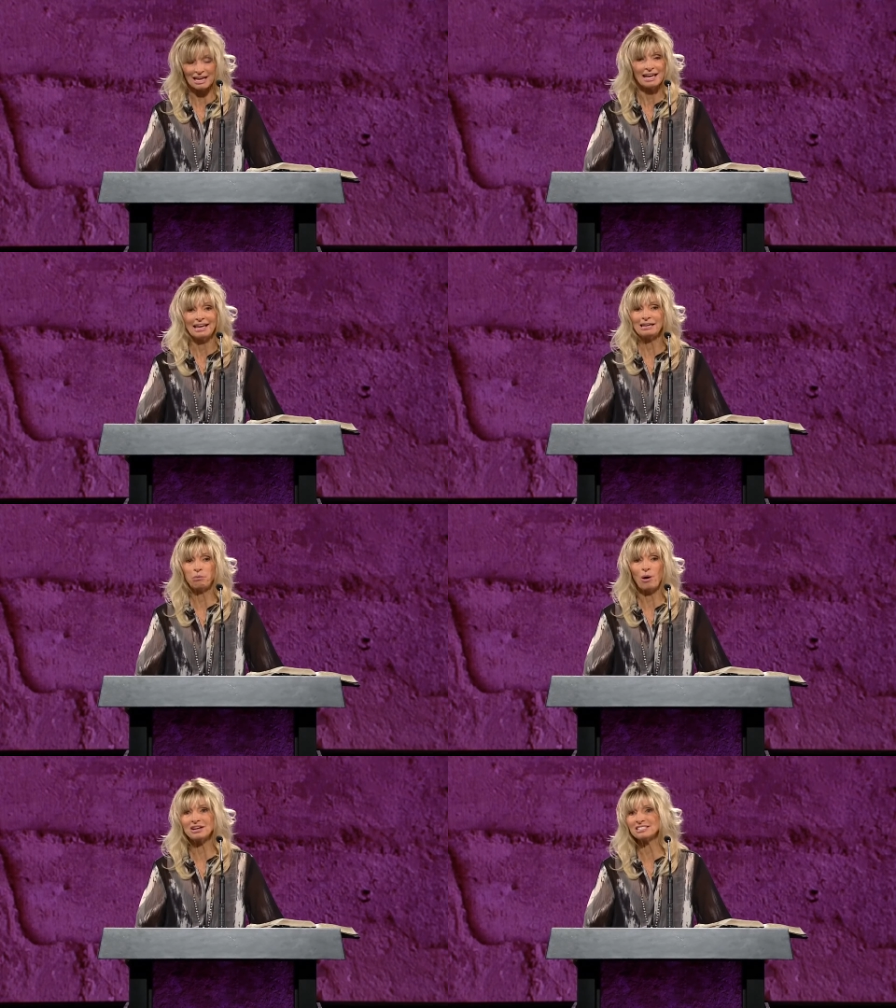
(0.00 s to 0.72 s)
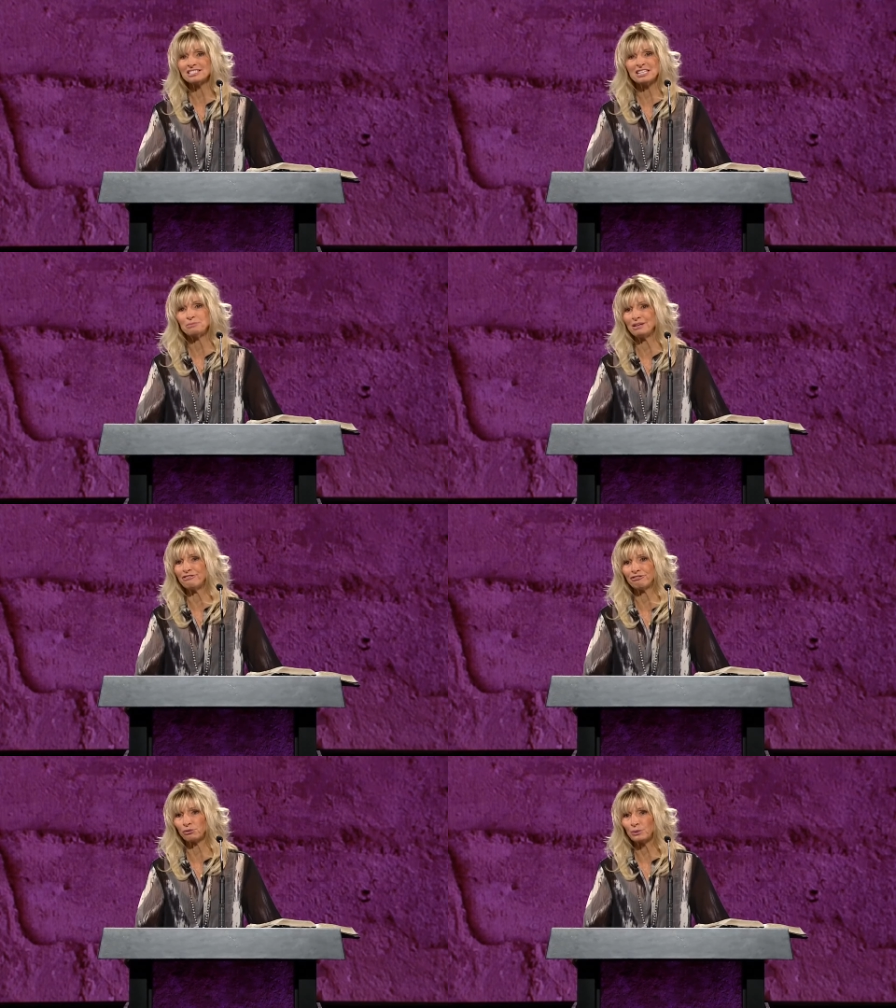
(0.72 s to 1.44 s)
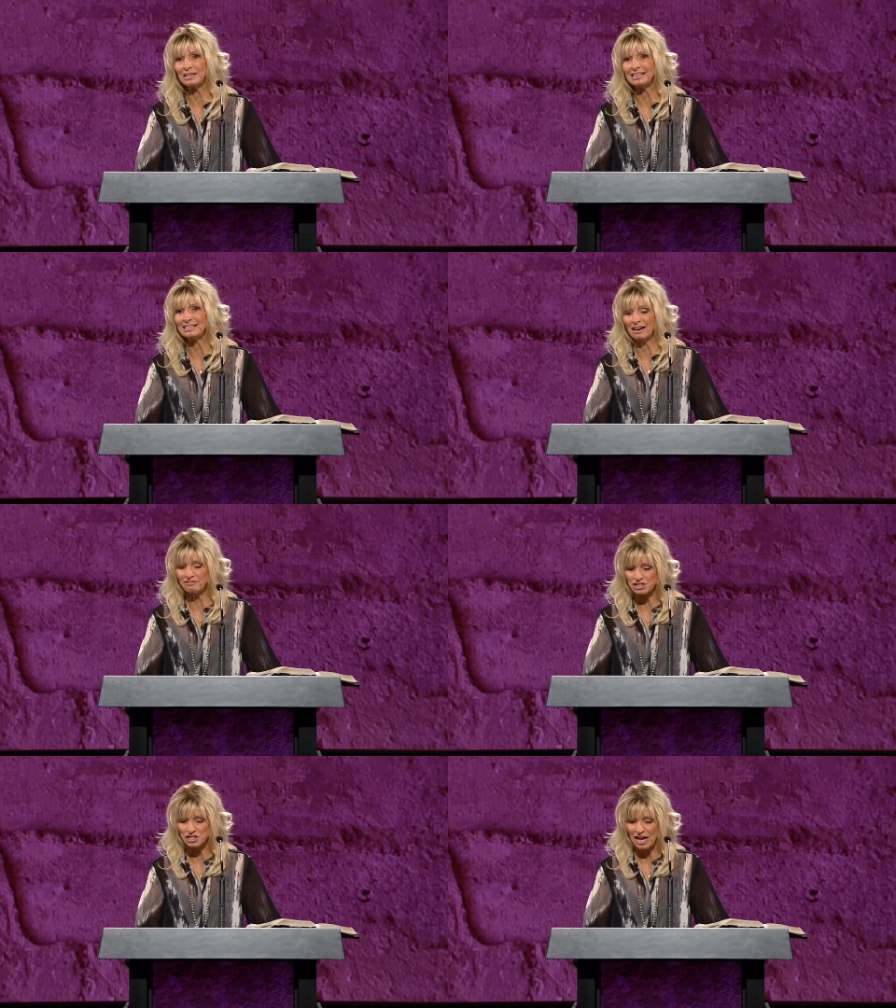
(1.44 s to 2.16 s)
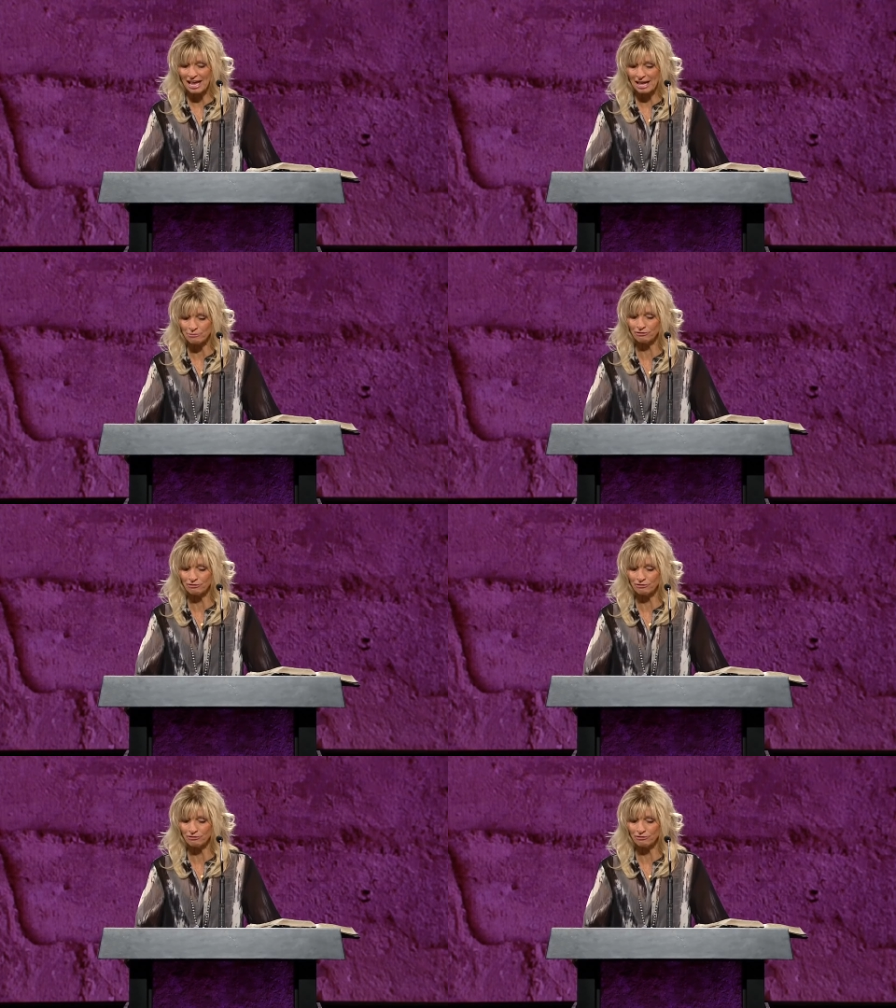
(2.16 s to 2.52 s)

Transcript: He wants us to be free of shame,